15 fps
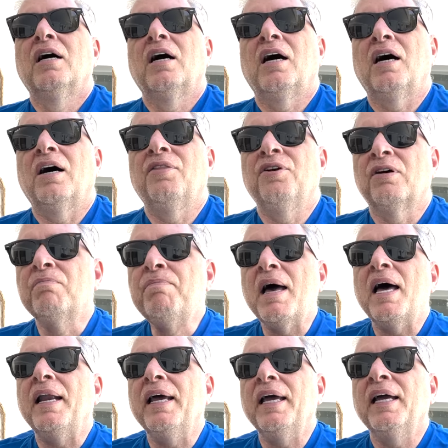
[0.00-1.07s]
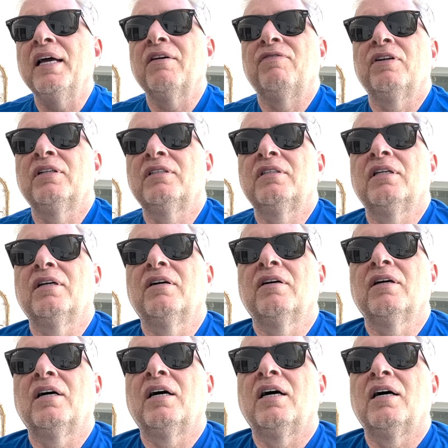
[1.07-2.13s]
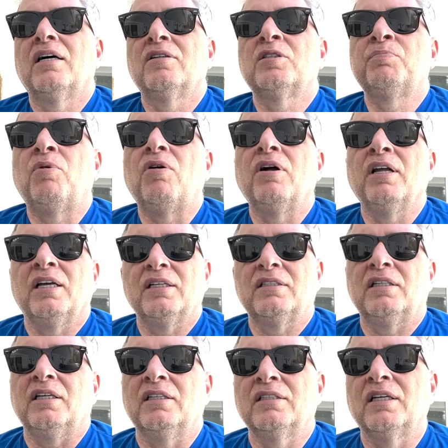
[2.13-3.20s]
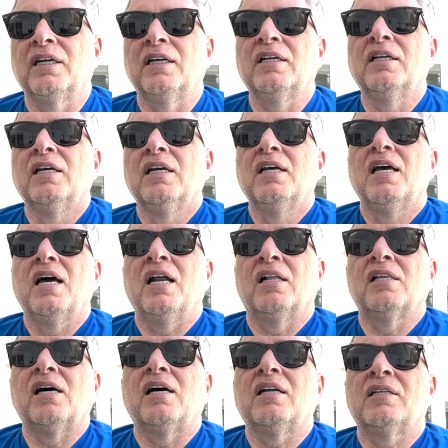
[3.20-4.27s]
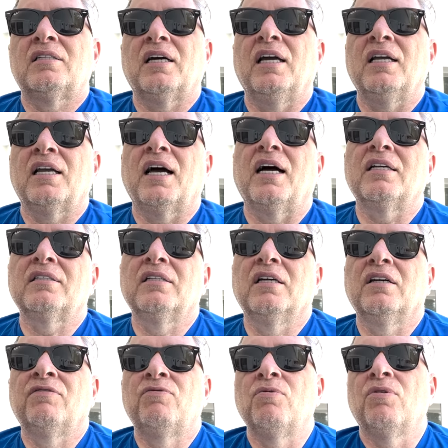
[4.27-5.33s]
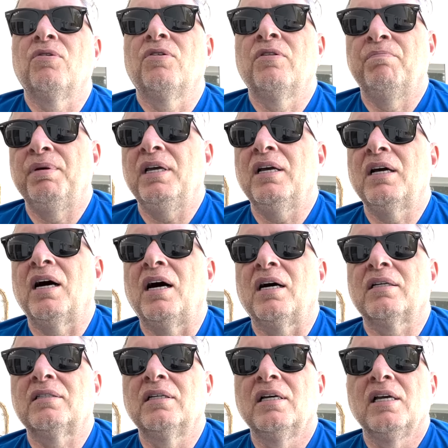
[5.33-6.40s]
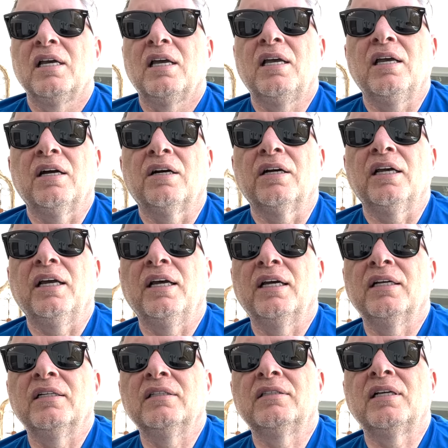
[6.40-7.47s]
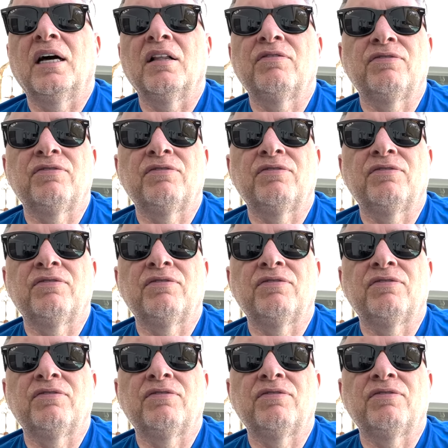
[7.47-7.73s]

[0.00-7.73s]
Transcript: uh, they're bedding, if it's their uh, spawning season, and a lot of sight casting for the peacocks here in South